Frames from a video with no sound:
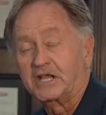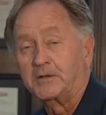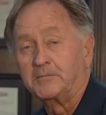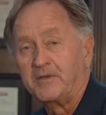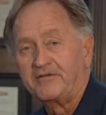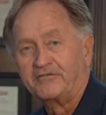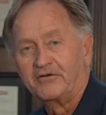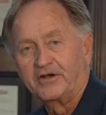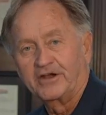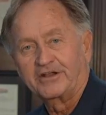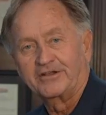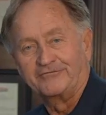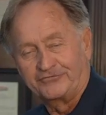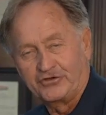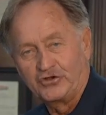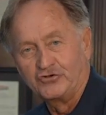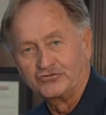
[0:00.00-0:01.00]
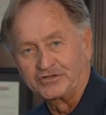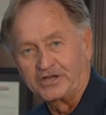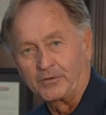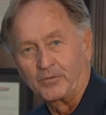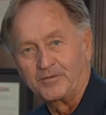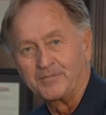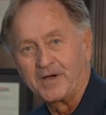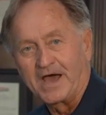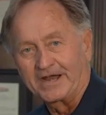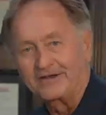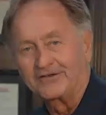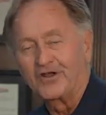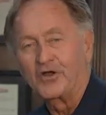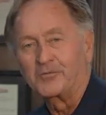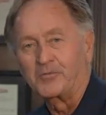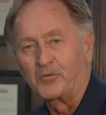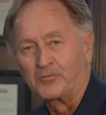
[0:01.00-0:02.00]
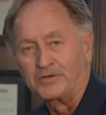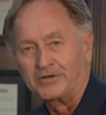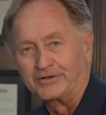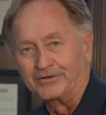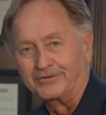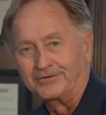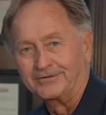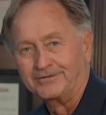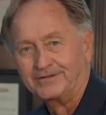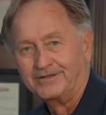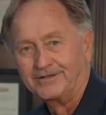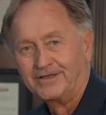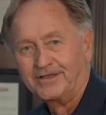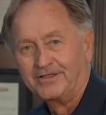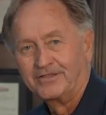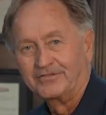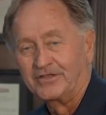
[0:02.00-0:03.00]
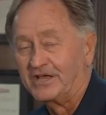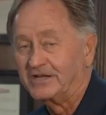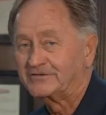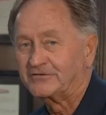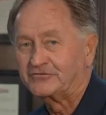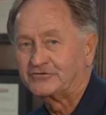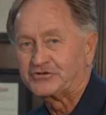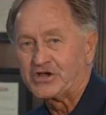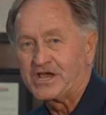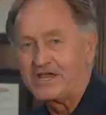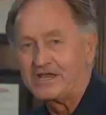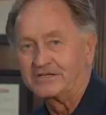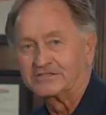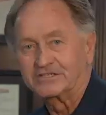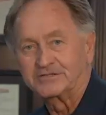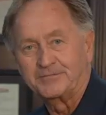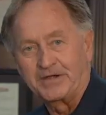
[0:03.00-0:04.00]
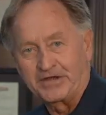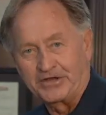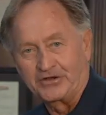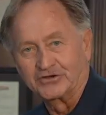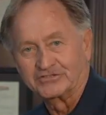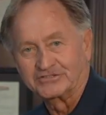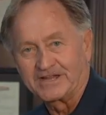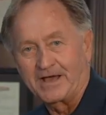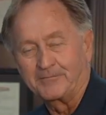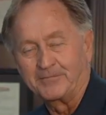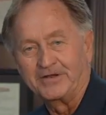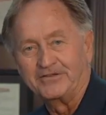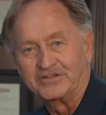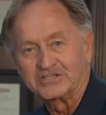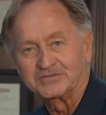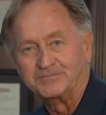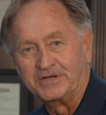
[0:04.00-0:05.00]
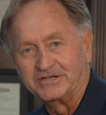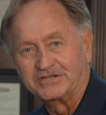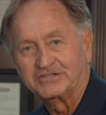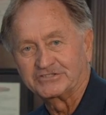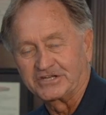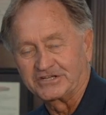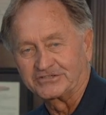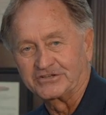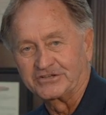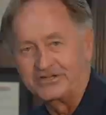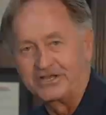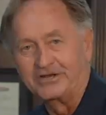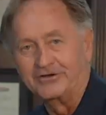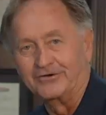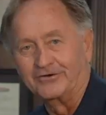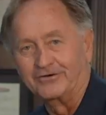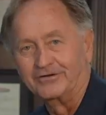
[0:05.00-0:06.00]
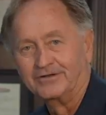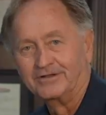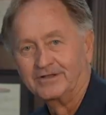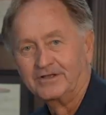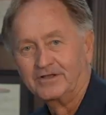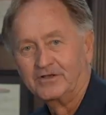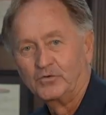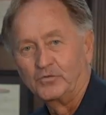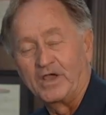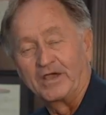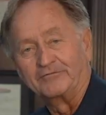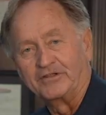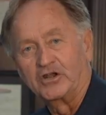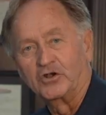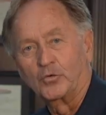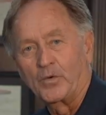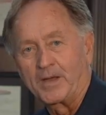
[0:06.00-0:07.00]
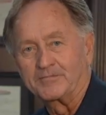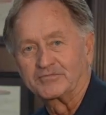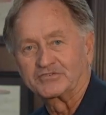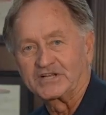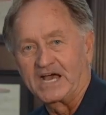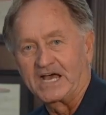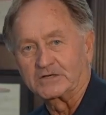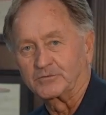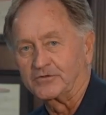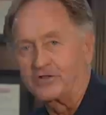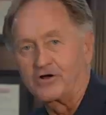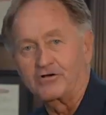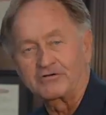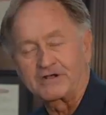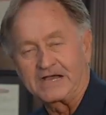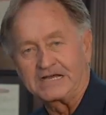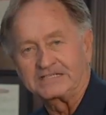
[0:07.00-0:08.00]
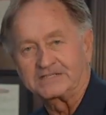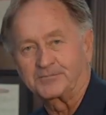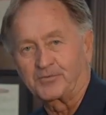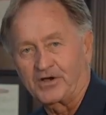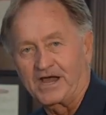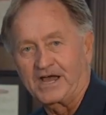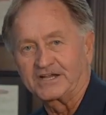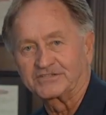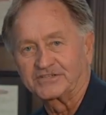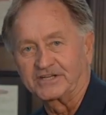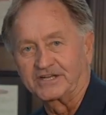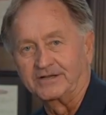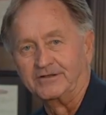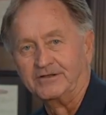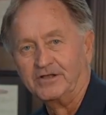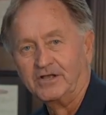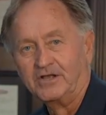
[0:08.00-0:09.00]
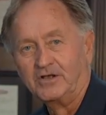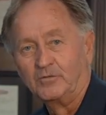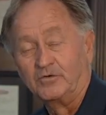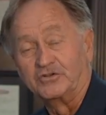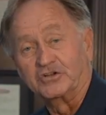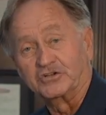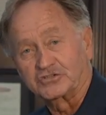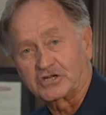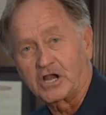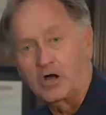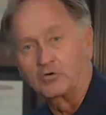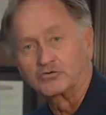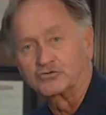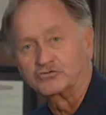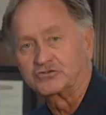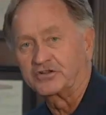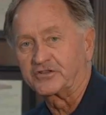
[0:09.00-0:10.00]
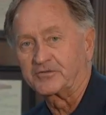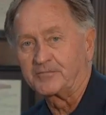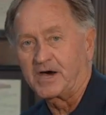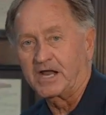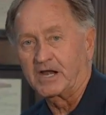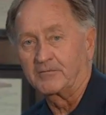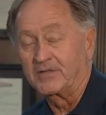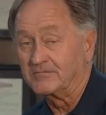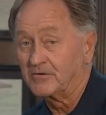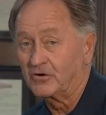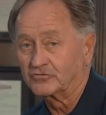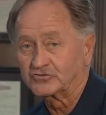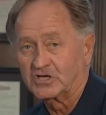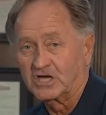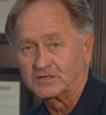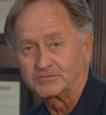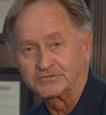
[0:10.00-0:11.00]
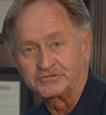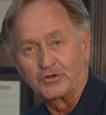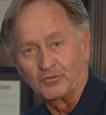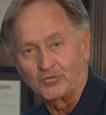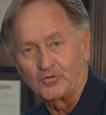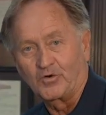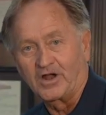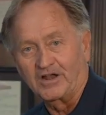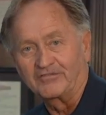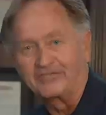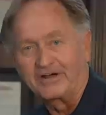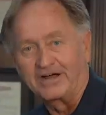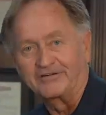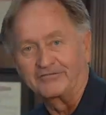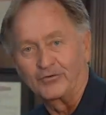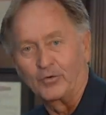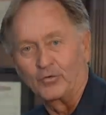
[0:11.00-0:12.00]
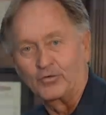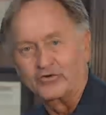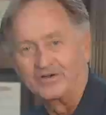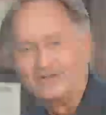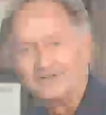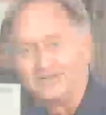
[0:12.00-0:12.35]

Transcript: it can be very confusing when buying an automobile. Things have changed as many years as I've been in this business as a dealer. We have dealer websites with all kinds of pricing, with disclosures at the bottom that most customers don't qualify for.